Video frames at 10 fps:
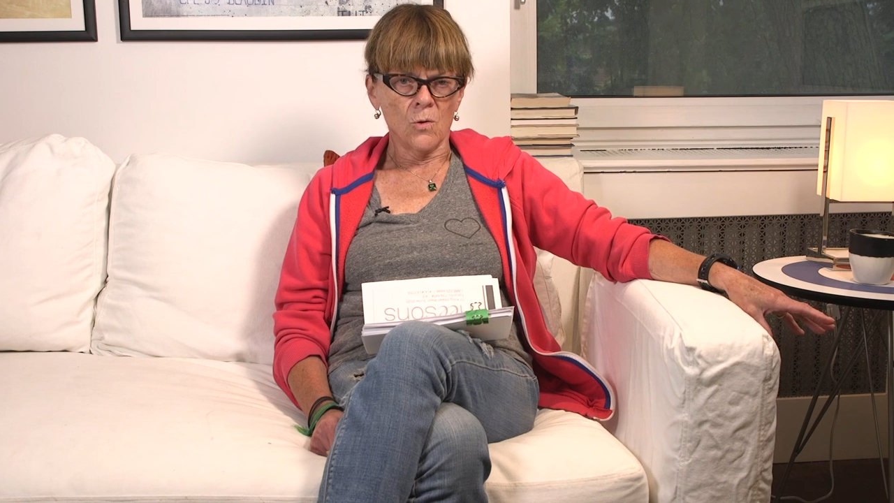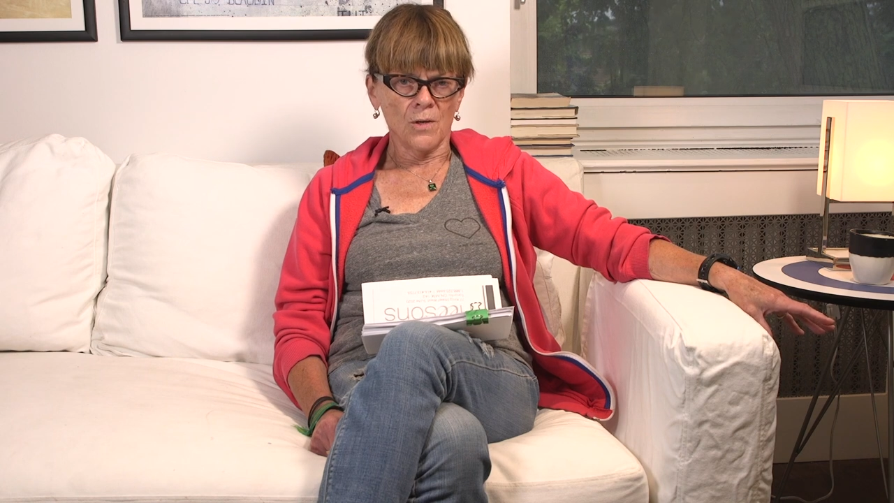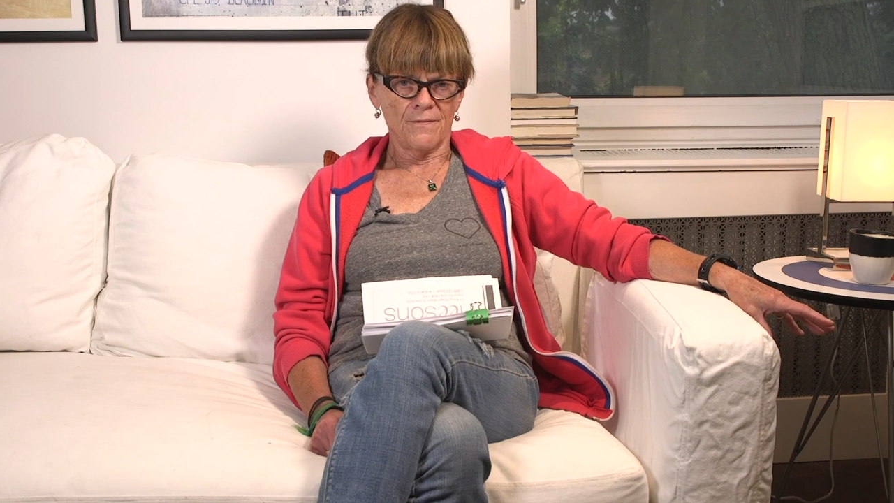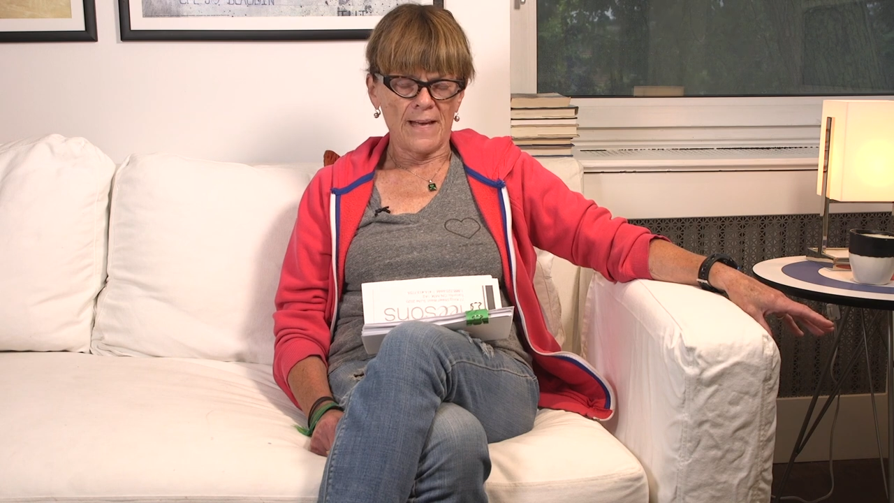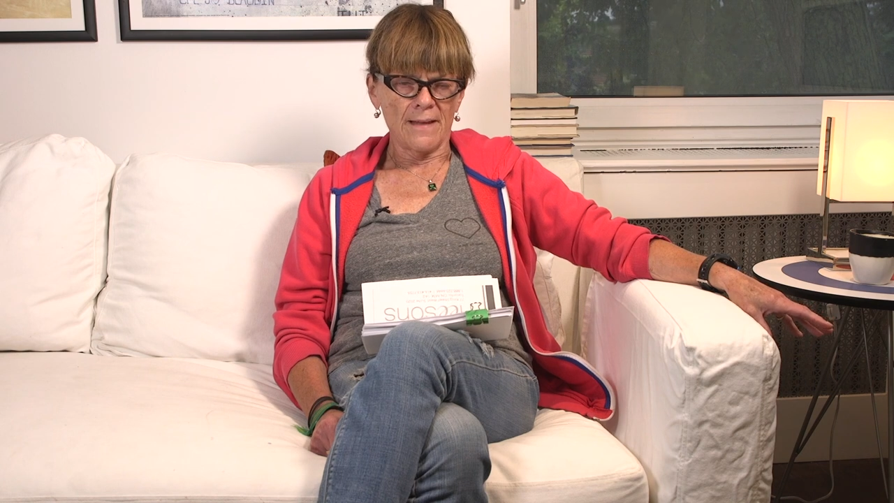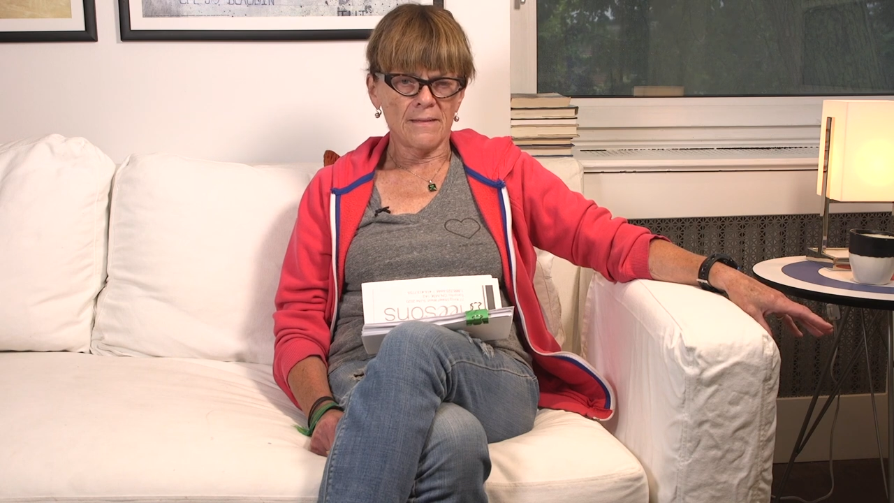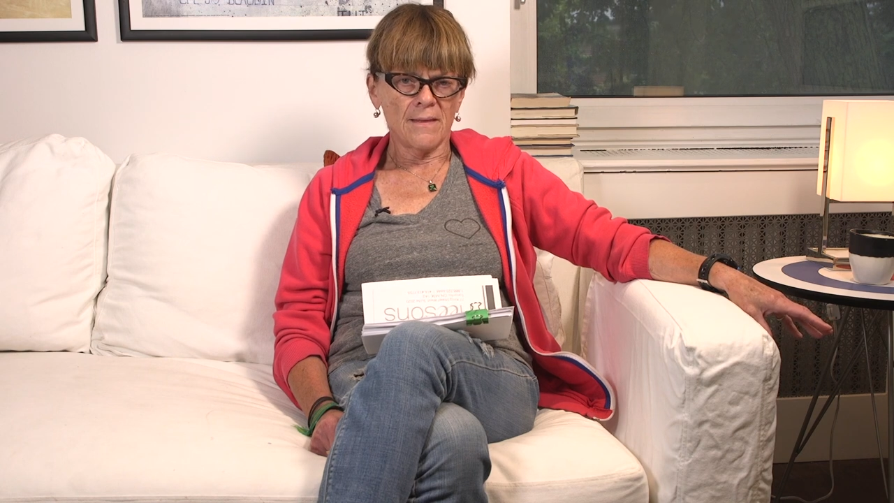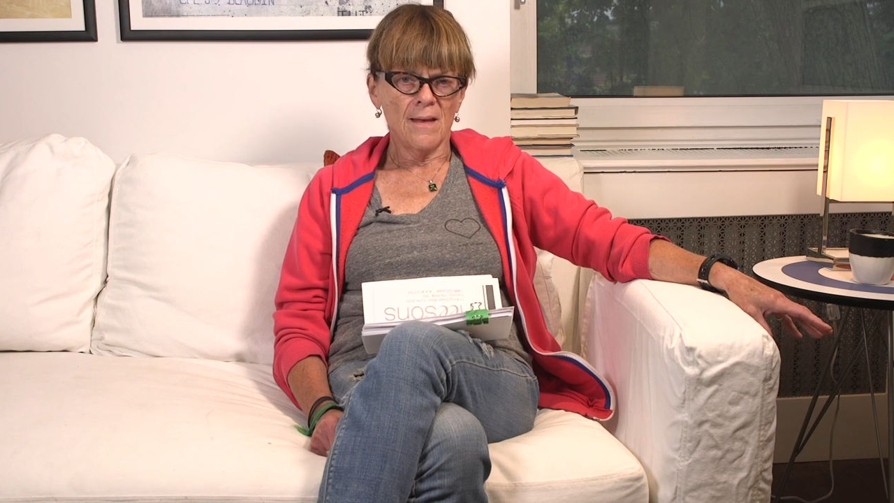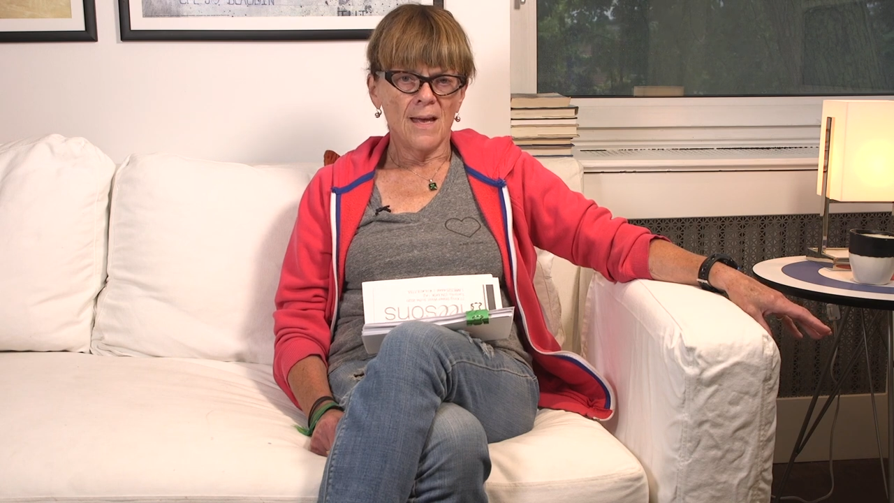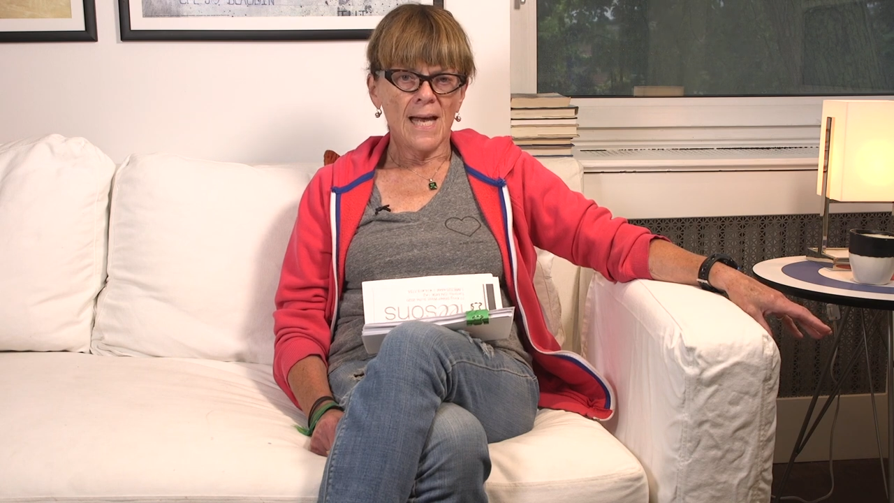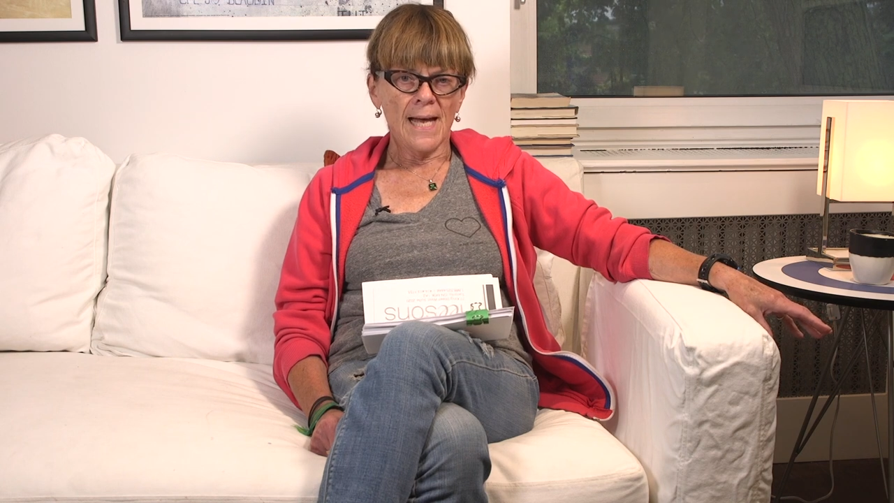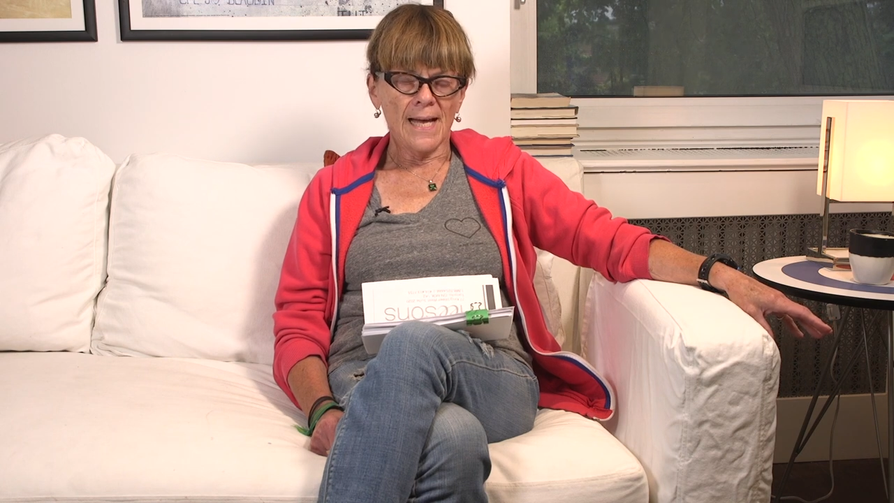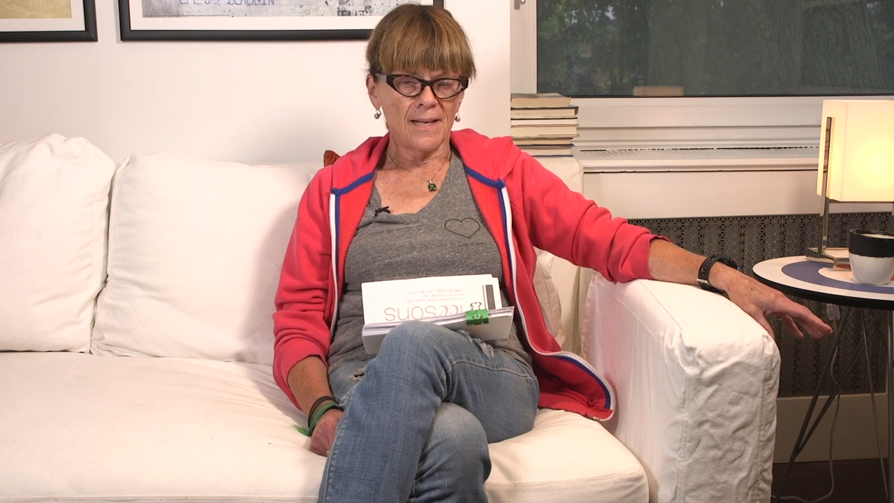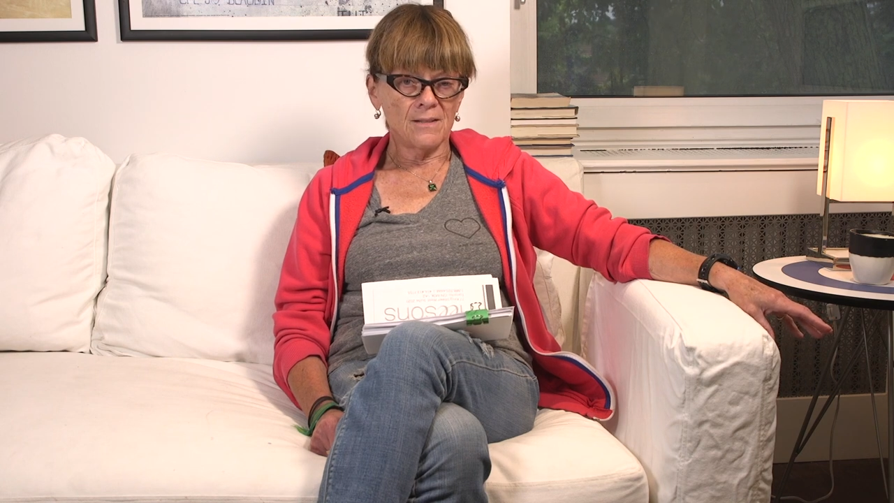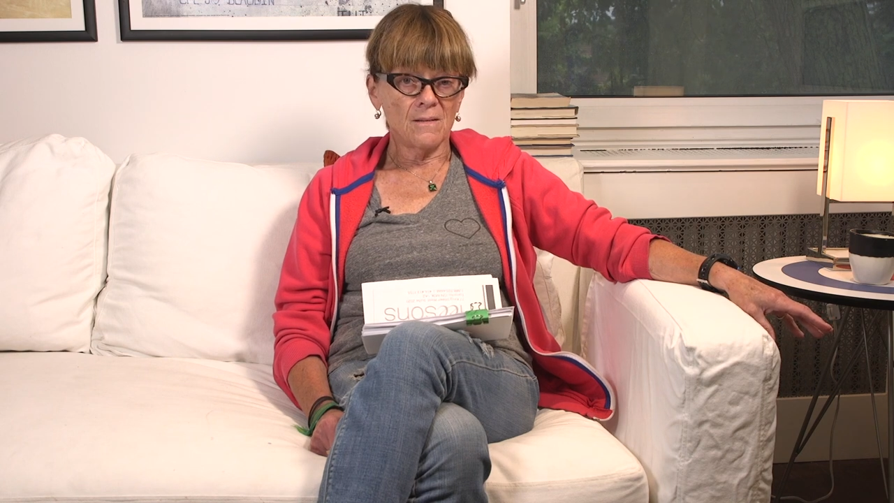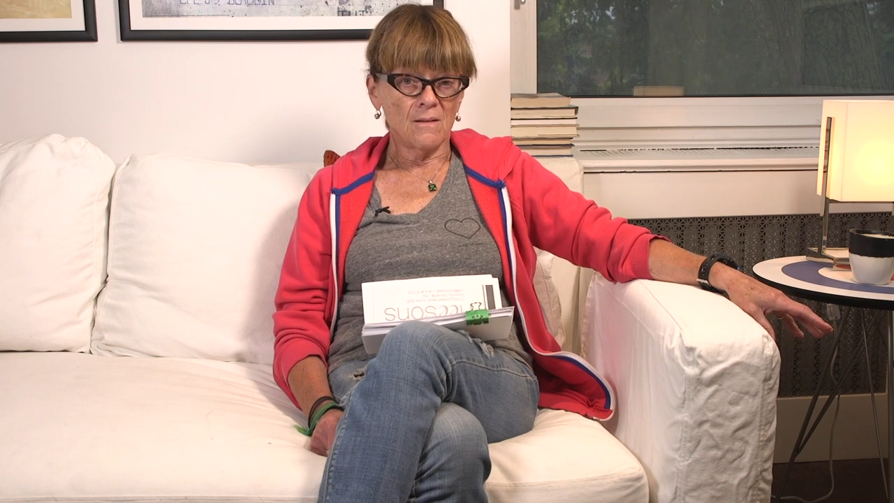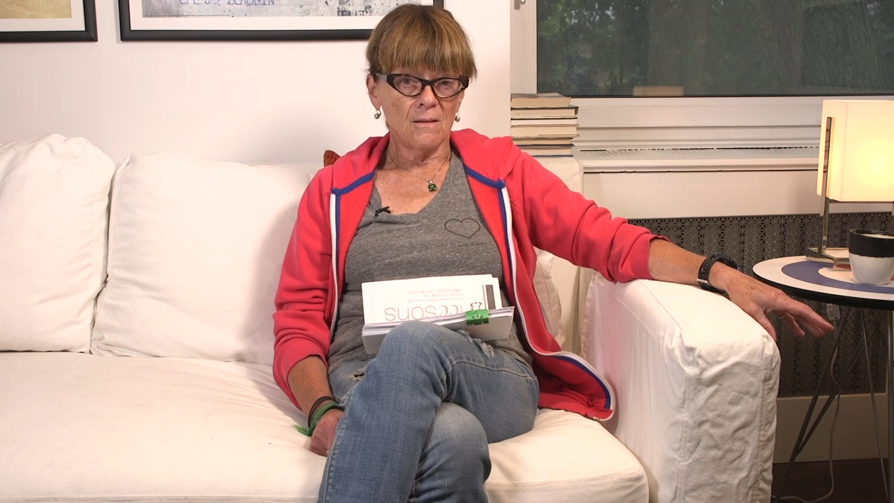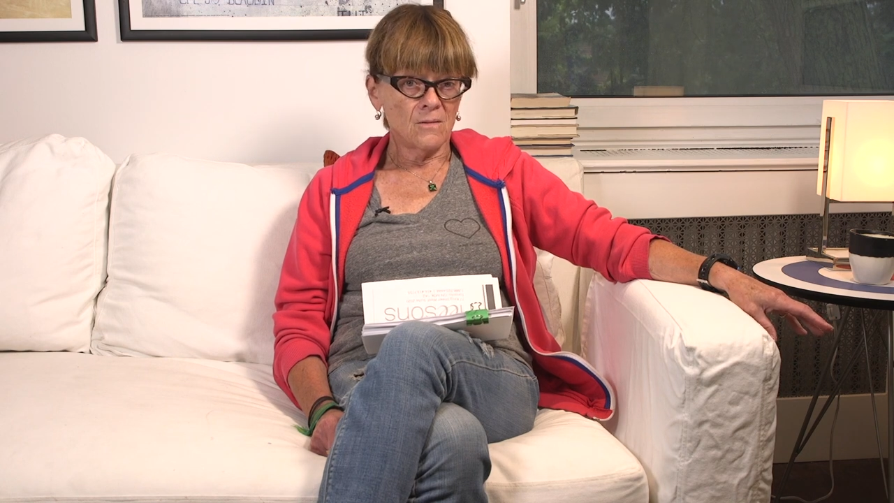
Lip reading: Horvath had